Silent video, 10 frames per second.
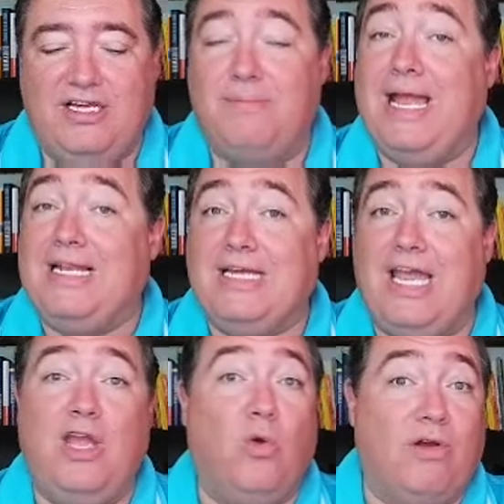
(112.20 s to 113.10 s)
Command
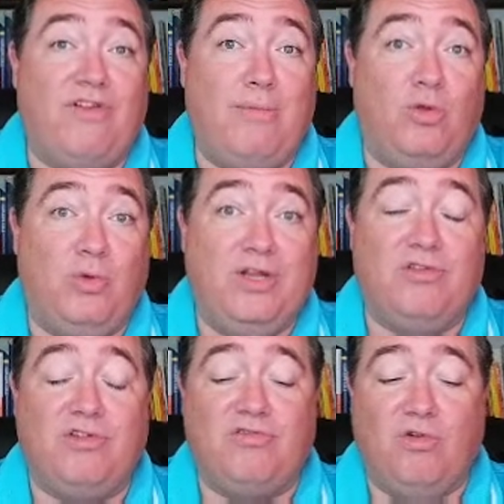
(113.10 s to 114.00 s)
K, or if I'm on
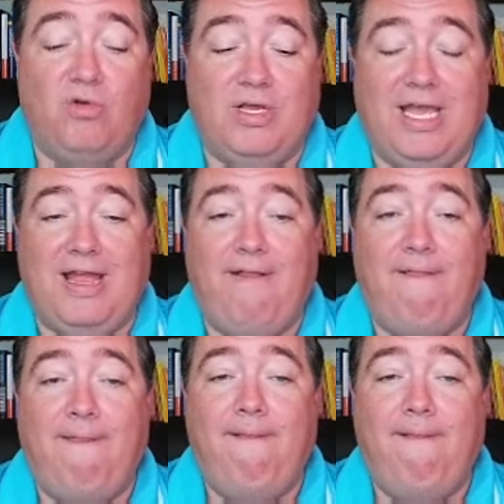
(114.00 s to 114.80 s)
Windows Control K,